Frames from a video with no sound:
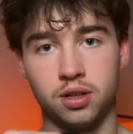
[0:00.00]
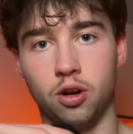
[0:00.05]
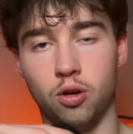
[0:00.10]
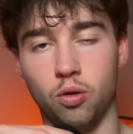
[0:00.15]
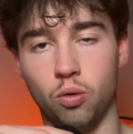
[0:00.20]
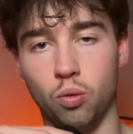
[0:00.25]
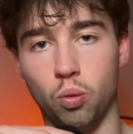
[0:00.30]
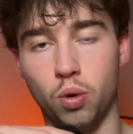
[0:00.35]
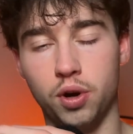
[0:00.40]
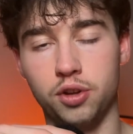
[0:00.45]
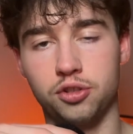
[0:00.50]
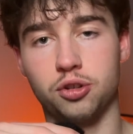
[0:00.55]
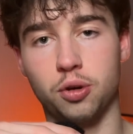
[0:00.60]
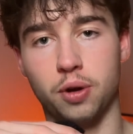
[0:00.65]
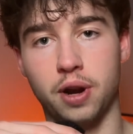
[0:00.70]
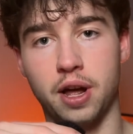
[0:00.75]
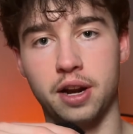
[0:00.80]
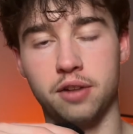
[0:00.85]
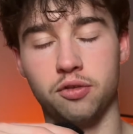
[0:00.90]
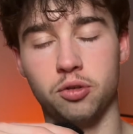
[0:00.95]
What is going
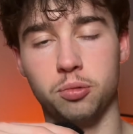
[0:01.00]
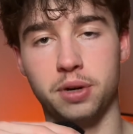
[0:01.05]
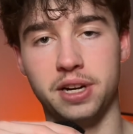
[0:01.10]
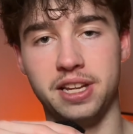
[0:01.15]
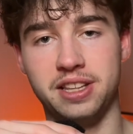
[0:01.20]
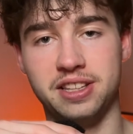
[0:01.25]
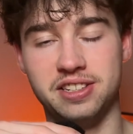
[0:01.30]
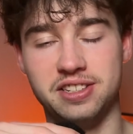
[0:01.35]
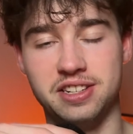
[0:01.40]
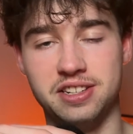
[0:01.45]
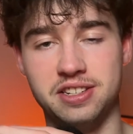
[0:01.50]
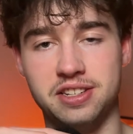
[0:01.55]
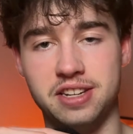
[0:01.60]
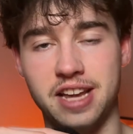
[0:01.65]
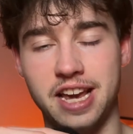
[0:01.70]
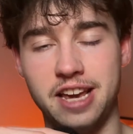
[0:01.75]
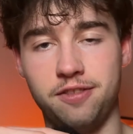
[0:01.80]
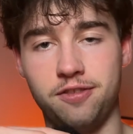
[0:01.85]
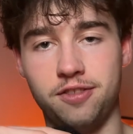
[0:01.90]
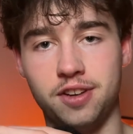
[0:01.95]
on, everybody? This is
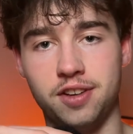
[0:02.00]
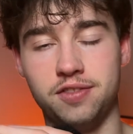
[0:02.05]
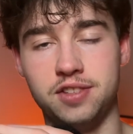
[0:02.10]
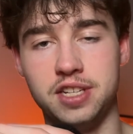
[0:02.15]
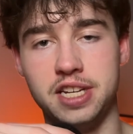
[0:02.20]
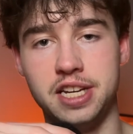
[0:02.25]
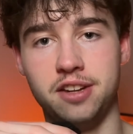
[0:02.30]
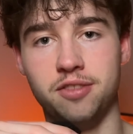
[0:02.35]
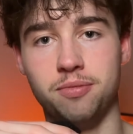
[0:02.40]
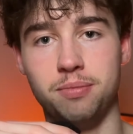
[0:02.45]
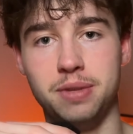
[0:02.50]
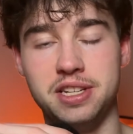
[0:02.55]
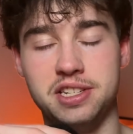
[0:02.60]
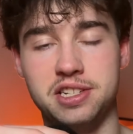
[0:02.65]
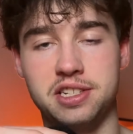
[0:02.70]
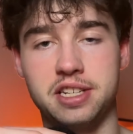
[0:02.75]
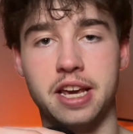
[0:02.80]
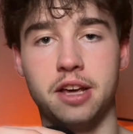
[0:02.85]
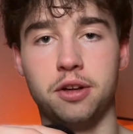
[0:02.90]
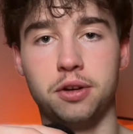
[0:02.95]
day 15 of me
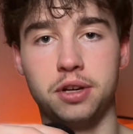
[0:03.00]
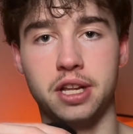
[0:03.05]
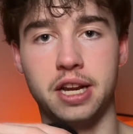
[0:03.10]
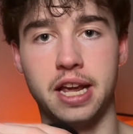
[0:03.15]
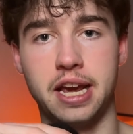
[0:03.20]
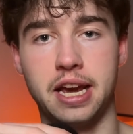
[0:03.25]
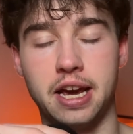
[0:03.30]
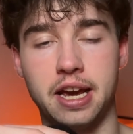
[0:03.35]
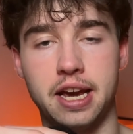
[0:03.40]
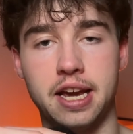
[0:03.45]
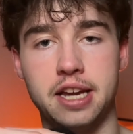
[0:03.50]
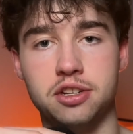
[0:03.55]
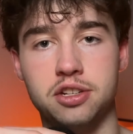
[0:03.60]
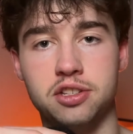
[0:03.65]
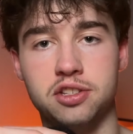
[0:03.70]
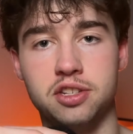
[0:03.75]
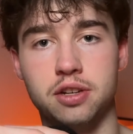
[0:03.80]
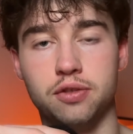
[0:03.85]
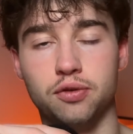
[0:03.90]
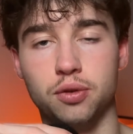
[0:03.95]
scaling an AI
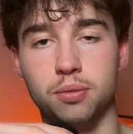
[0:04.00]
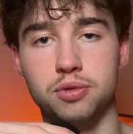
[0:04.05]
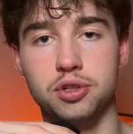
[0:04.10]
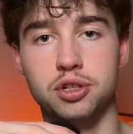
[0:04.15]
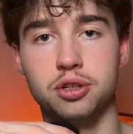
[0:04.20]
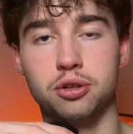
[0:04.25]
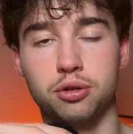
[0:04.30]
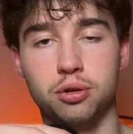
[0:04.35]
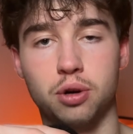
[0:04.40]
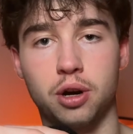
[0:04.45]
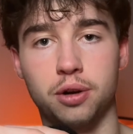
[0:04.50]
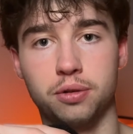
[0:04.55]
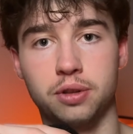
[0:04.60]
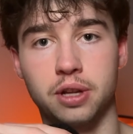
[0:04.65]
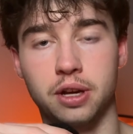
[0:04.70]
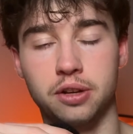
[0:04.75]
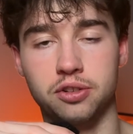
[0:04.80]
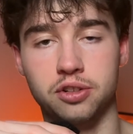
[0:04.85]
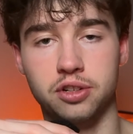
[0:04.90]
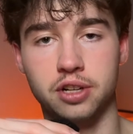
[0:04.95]
agency from zero to
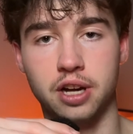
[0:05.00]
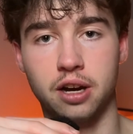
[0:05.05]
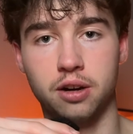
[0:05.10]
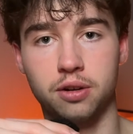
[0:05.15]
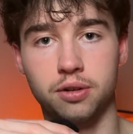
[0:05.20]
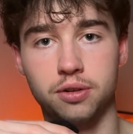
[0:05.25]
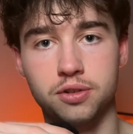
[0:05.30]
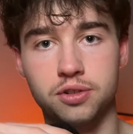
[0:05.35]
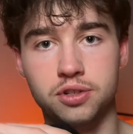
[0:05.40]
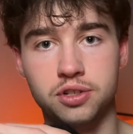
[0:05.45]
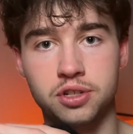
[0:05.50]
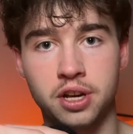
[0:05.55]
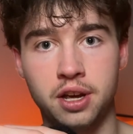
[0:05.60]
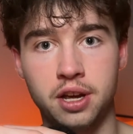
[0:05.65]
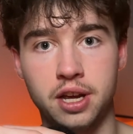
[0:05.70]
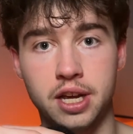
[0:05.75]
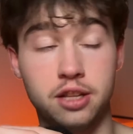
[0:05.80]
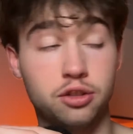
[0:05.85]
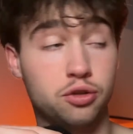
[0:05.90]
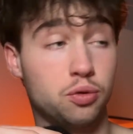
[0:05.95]
$100,000
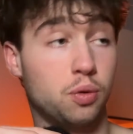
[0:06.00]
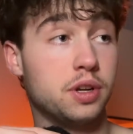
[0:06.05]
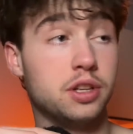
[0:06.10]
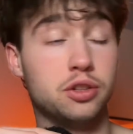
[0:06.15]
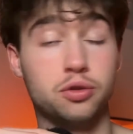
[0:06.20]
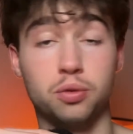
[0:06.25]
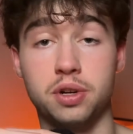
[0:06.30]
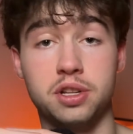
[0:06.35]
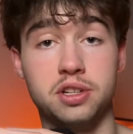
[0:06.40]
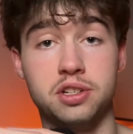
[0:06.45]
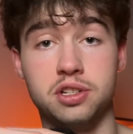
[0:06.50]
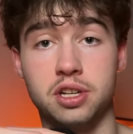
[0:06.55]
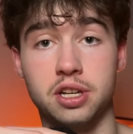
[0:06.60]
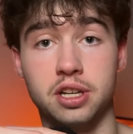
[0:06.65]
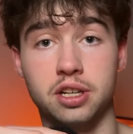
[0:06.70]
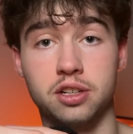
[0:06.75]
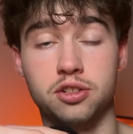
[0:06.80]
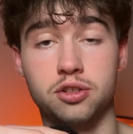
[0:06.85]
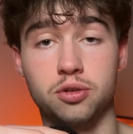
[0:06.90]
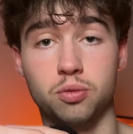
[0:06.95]
in
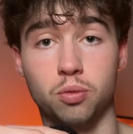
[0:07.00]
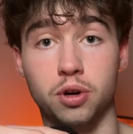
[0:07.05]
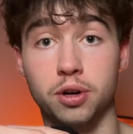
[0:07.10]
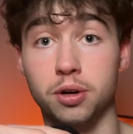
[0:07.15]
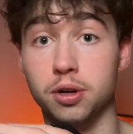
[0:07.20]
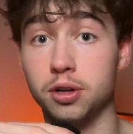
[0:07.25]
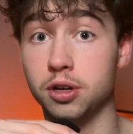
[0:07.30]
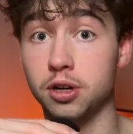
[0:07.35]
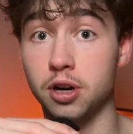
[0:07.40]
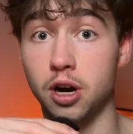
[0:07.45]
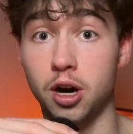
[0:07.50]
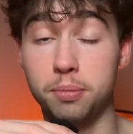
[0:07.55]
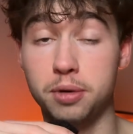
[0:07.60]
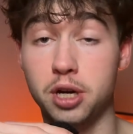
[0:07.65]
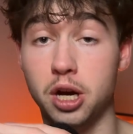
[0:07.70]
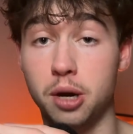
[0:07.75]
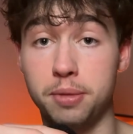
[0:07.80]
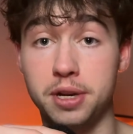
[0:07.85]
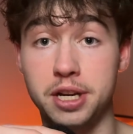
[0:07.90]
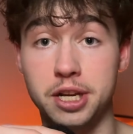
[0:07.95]
2026. We're
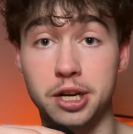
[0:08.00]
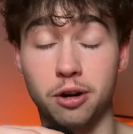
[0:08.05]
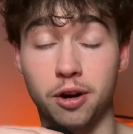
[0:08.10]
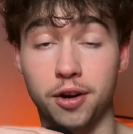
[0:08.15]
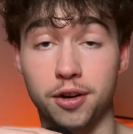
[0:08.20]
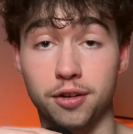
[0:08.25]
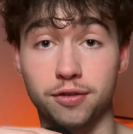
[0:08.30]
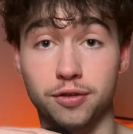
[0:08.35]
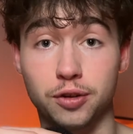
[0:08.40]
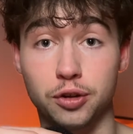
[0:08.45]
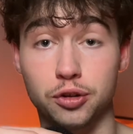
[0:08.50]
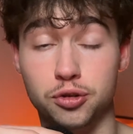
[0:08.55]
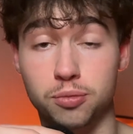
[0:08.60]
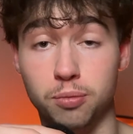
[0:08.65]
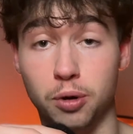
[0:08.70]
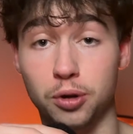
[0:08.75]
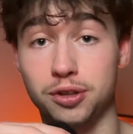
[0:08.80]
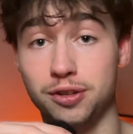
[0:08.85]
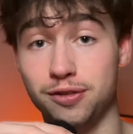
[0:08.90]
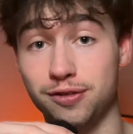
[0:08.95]
upcoming here on our first
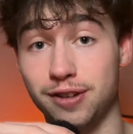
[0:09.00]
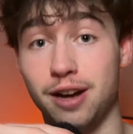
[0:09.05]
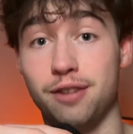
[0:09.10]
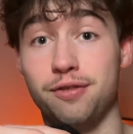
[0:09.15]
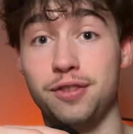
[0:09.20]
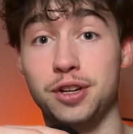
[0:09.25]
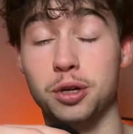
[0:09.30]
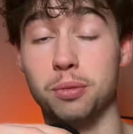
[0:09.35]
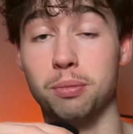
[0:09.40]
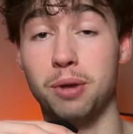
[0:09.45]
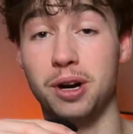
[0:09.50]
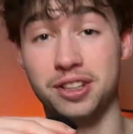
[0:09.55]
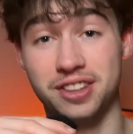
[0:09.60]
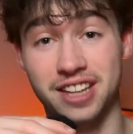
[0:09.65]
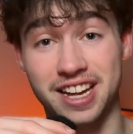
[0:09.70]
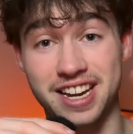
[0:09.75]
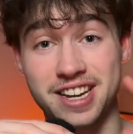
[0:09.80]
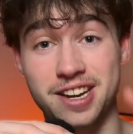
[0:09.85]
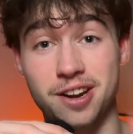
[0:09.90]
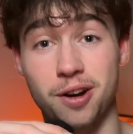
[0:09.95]
multi-five-figure month. I
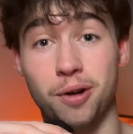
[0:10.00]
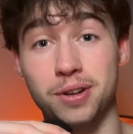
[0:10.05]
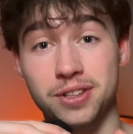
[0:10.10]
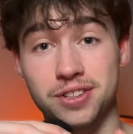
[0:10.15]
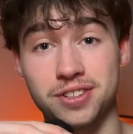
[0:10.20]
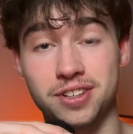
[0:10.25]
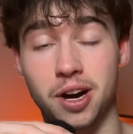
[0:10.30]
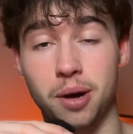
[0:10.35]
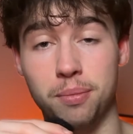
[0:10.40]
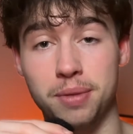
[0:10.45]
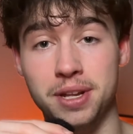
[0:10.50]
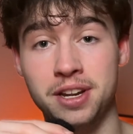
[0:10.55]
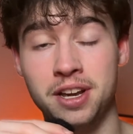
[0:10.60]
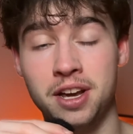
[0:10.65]
know it's coming.